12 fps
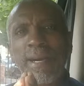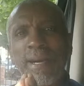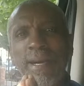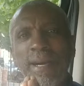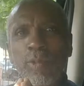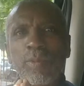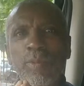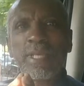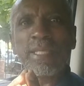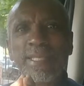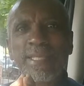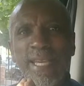using
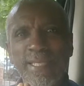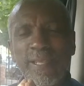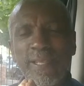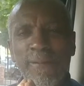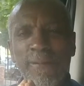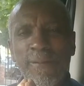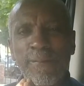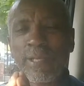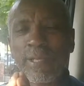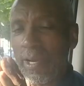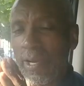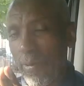testers properly is when I
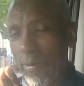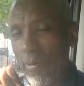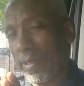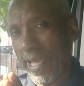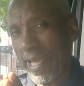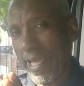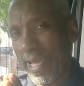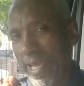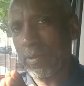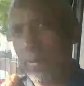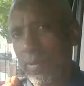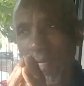went on the council,
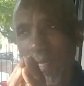and that